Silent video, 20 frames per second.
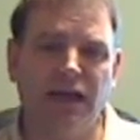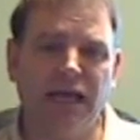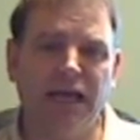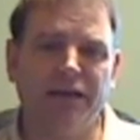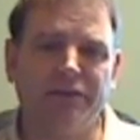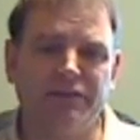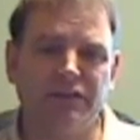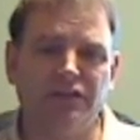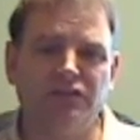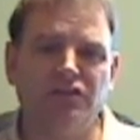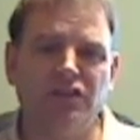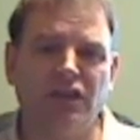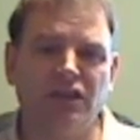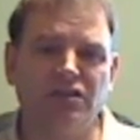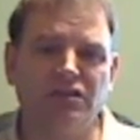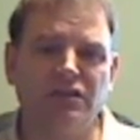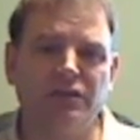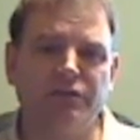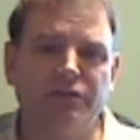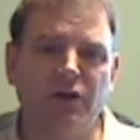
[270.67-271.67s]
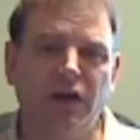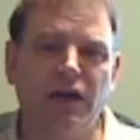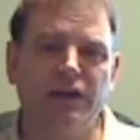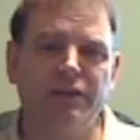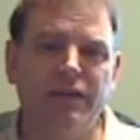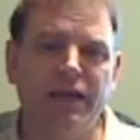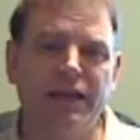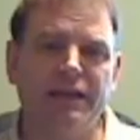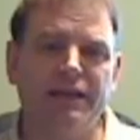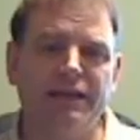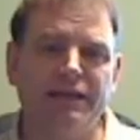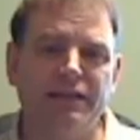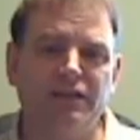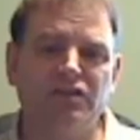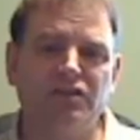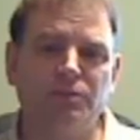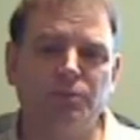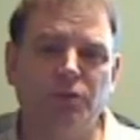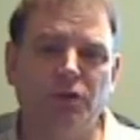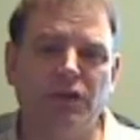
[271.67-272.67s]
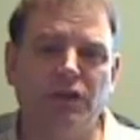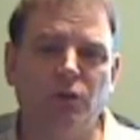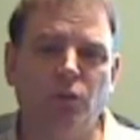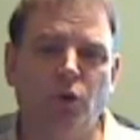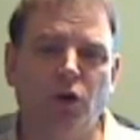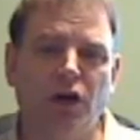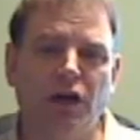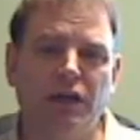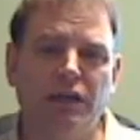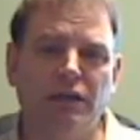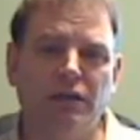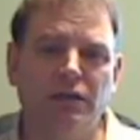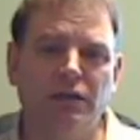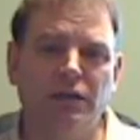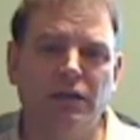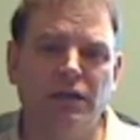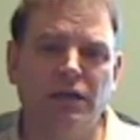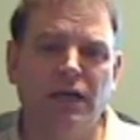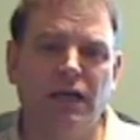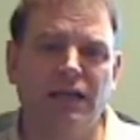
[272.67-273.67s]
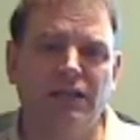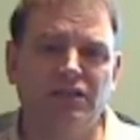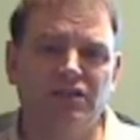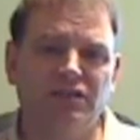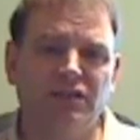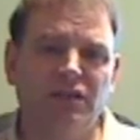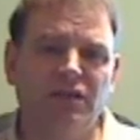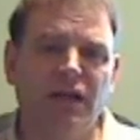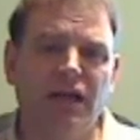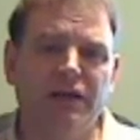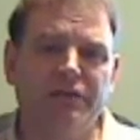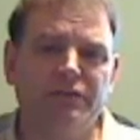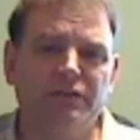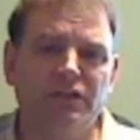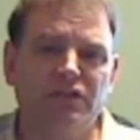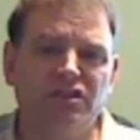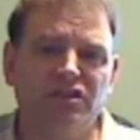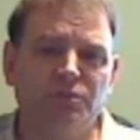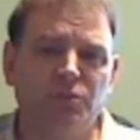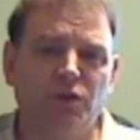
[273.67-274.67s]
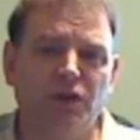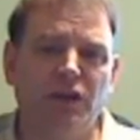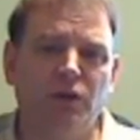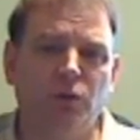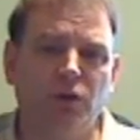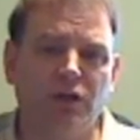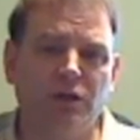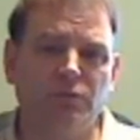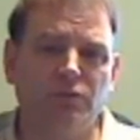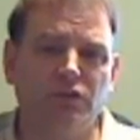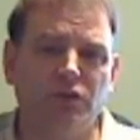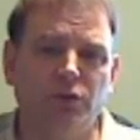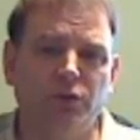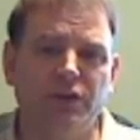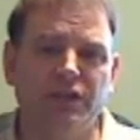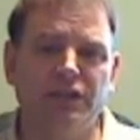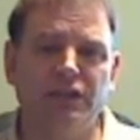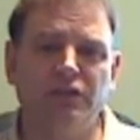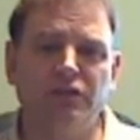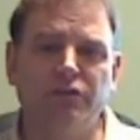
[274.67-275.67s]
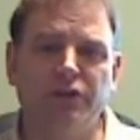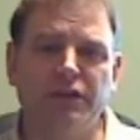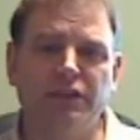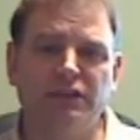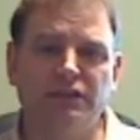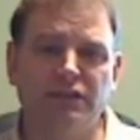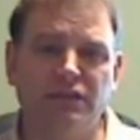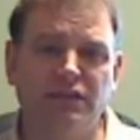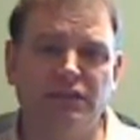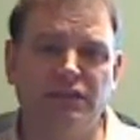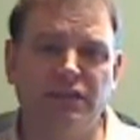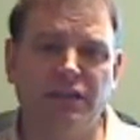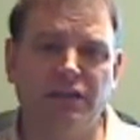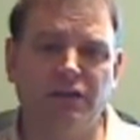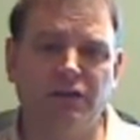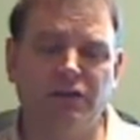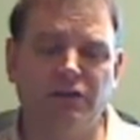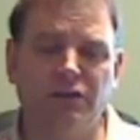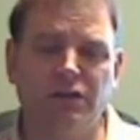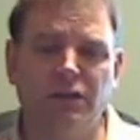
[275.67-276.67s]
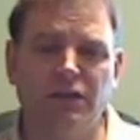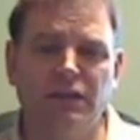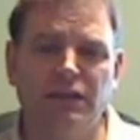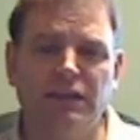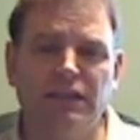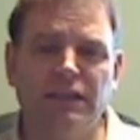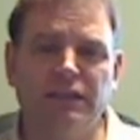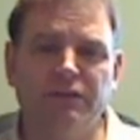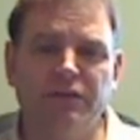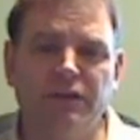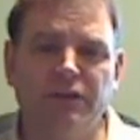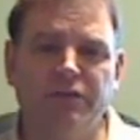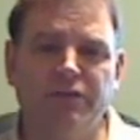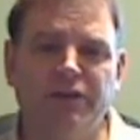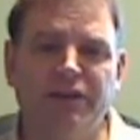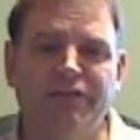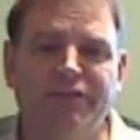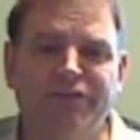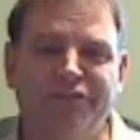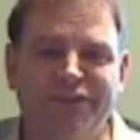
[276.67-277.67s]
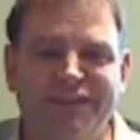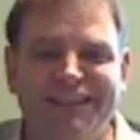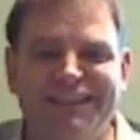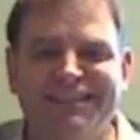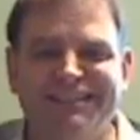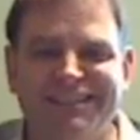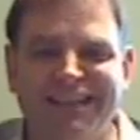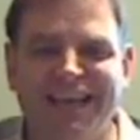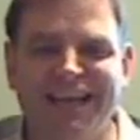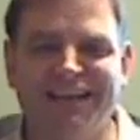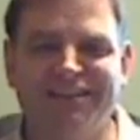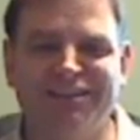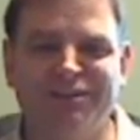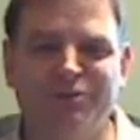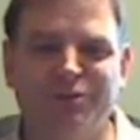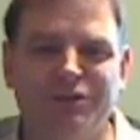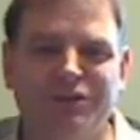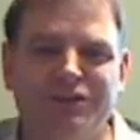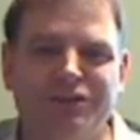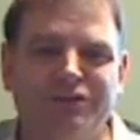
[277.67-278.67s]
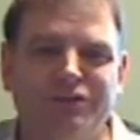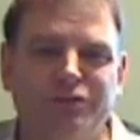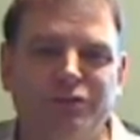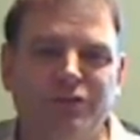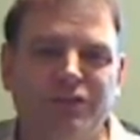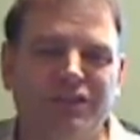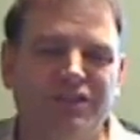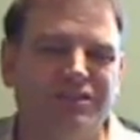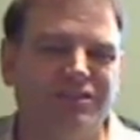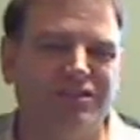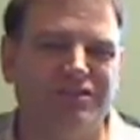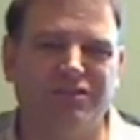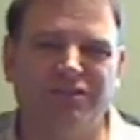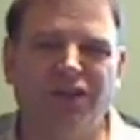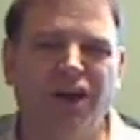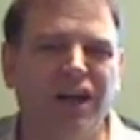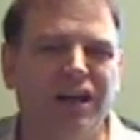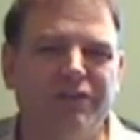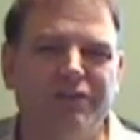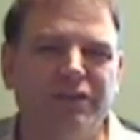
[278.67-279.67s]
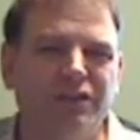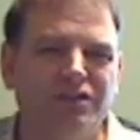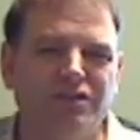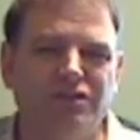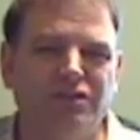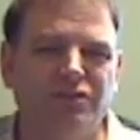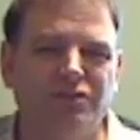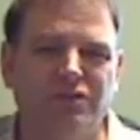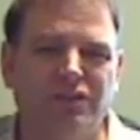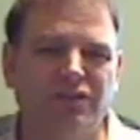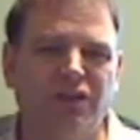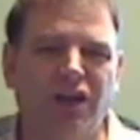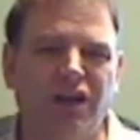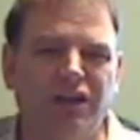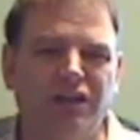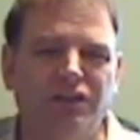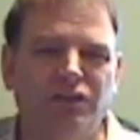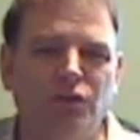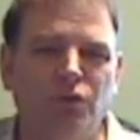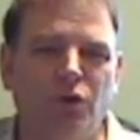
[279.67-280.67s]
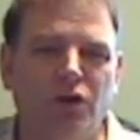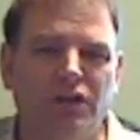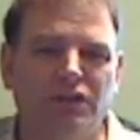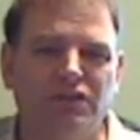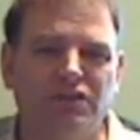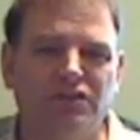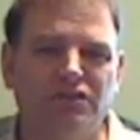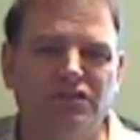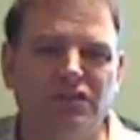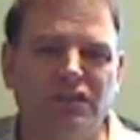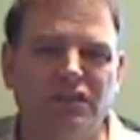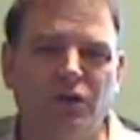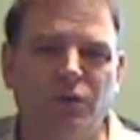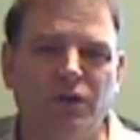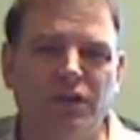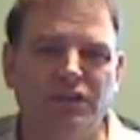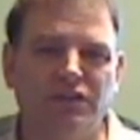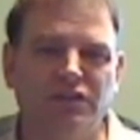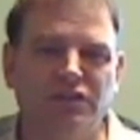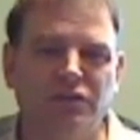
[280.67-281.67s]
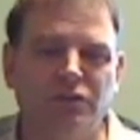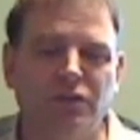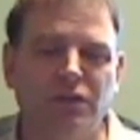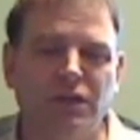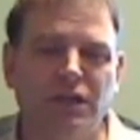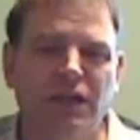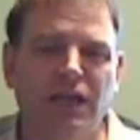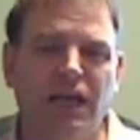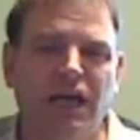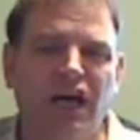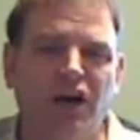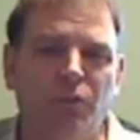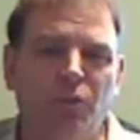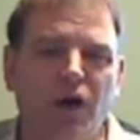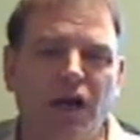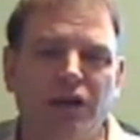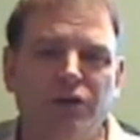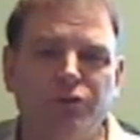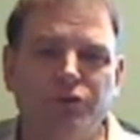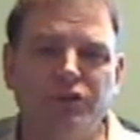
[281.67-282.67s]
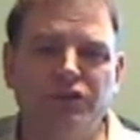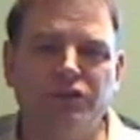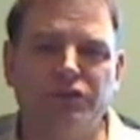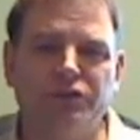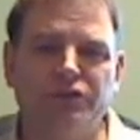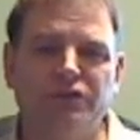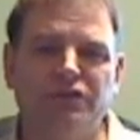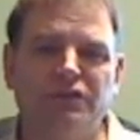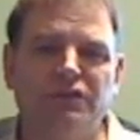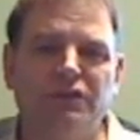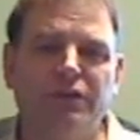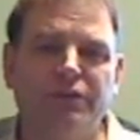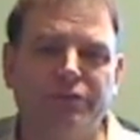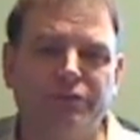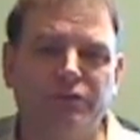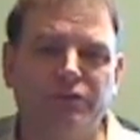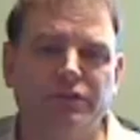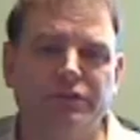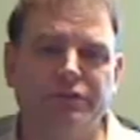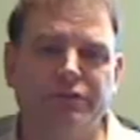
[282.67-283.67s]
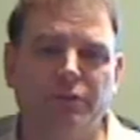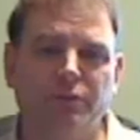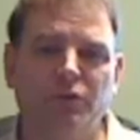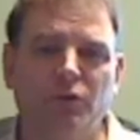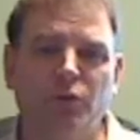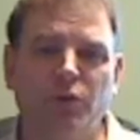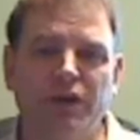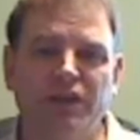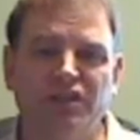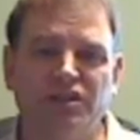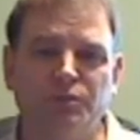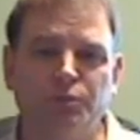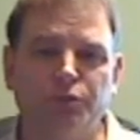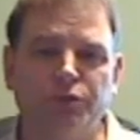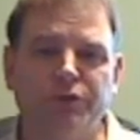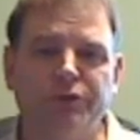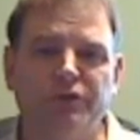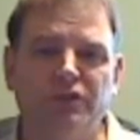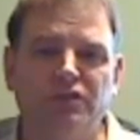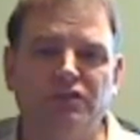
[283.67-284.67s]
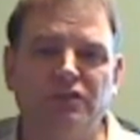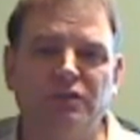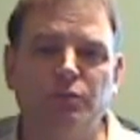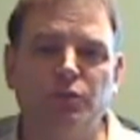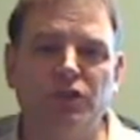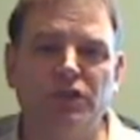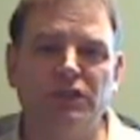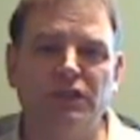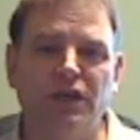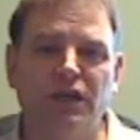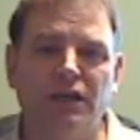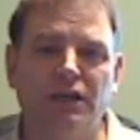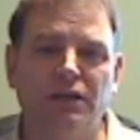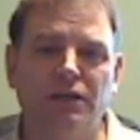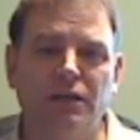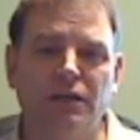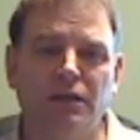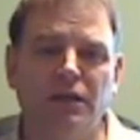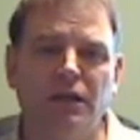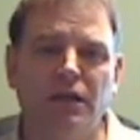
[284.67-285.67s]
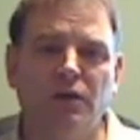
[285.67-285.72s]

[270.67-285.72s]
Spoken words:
I have to justify that and explain why. I still have to explain what I'm doing in great detail, even if I fit exactly what they're doing, because there's a lot of issues, a lot of nuances that go into how my research differs from the way it's previously been done.